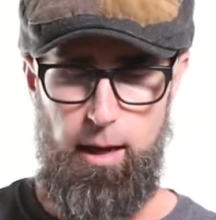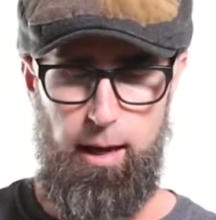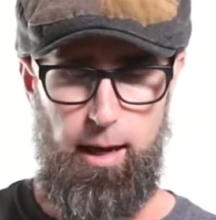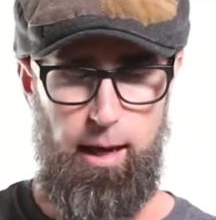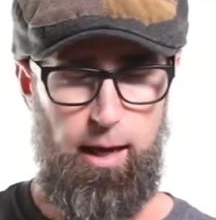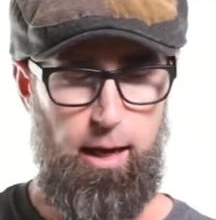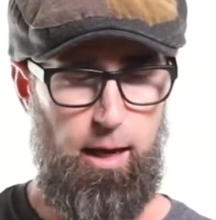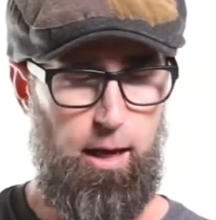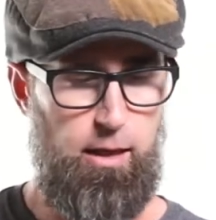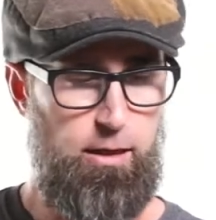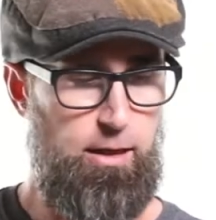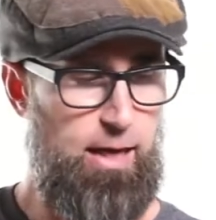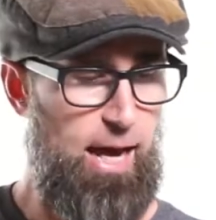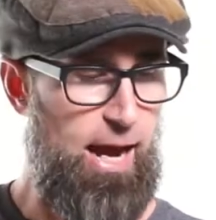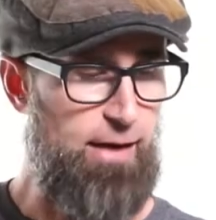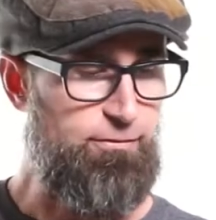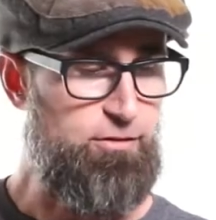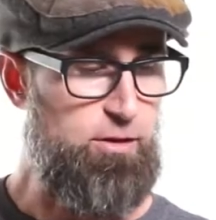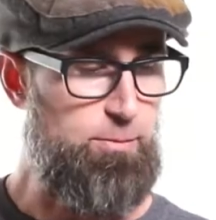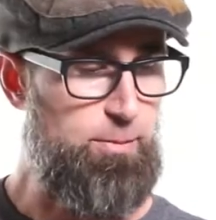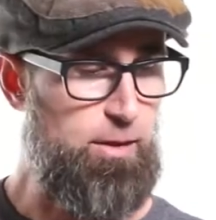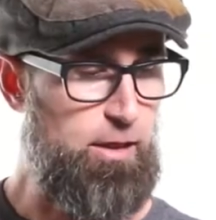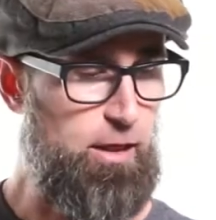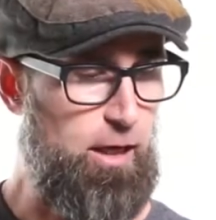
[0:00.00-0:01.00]
and you have
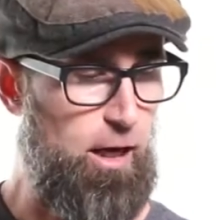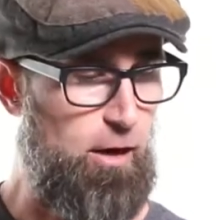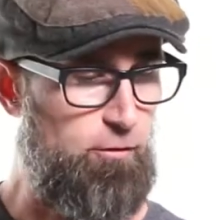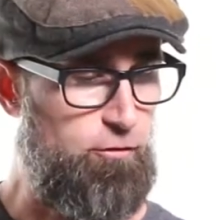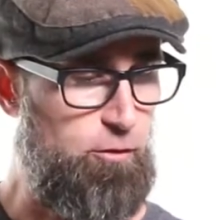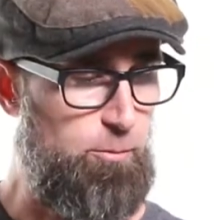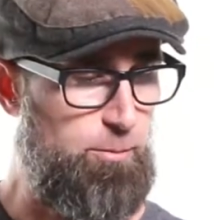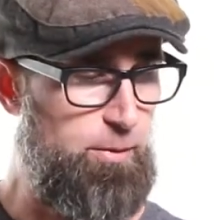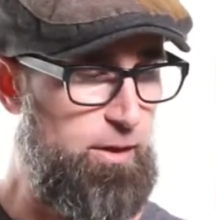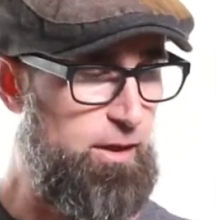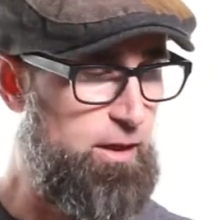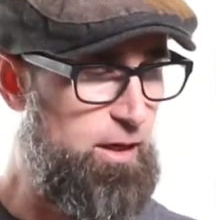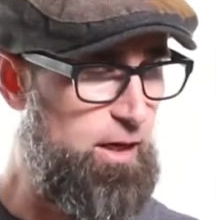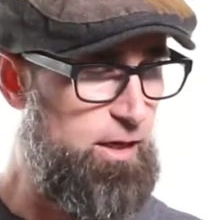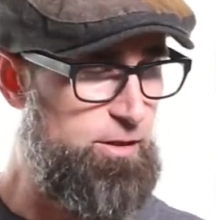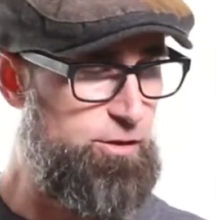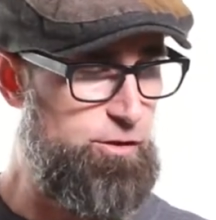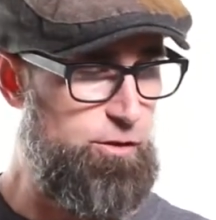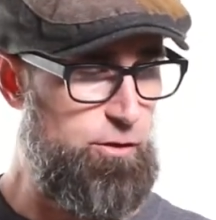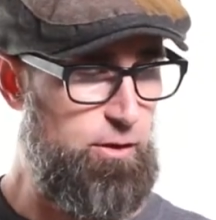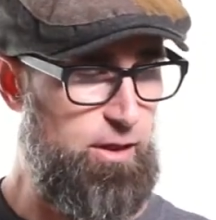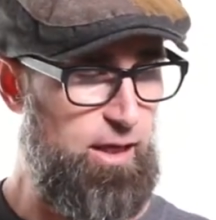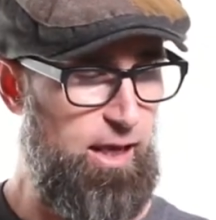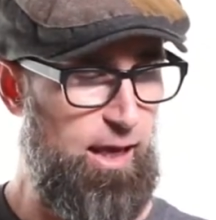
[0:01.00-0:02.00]
to be careful
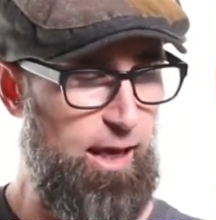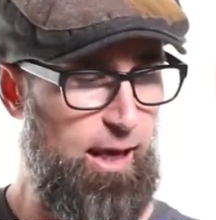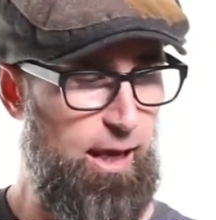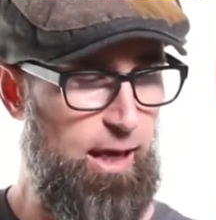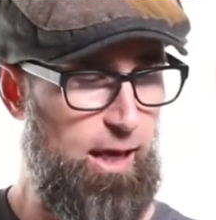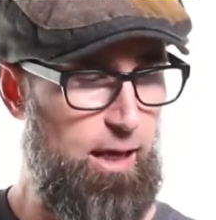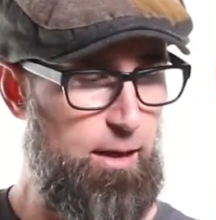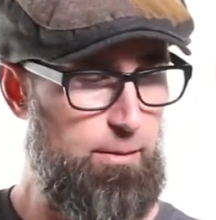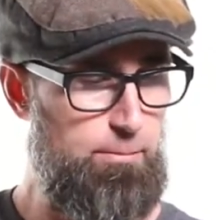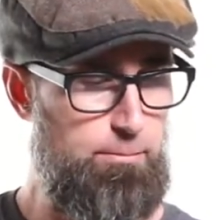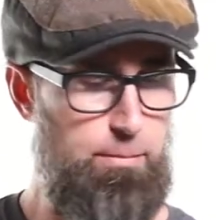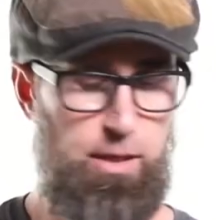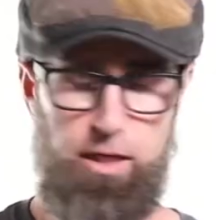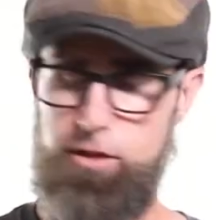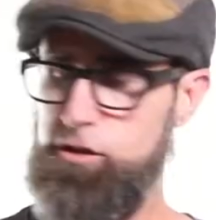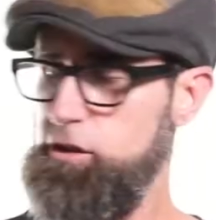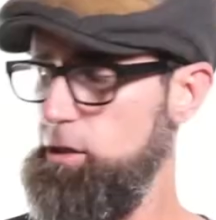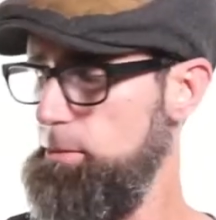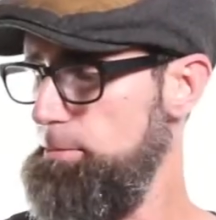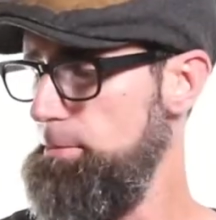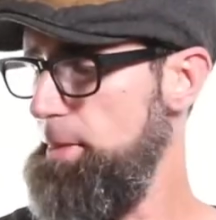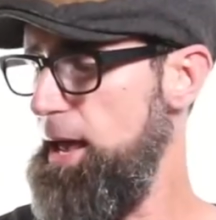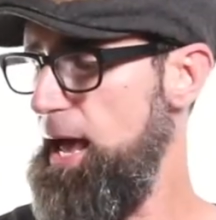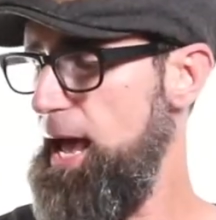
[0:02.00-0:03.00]
because you can't mix
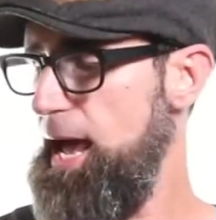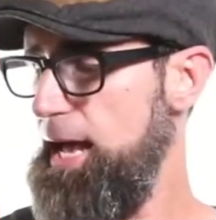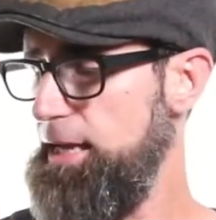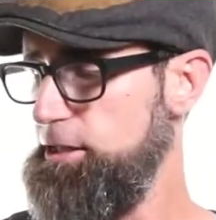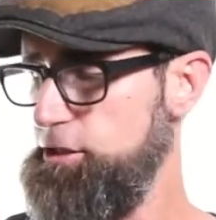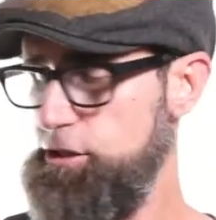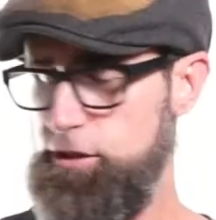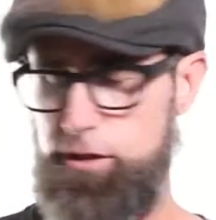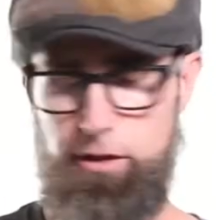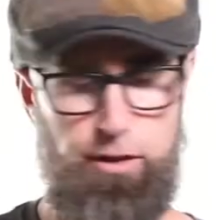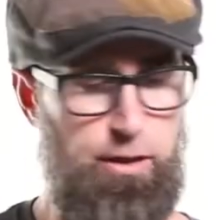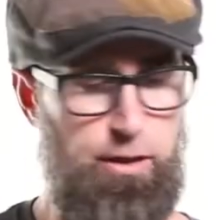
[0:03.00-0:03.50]
and match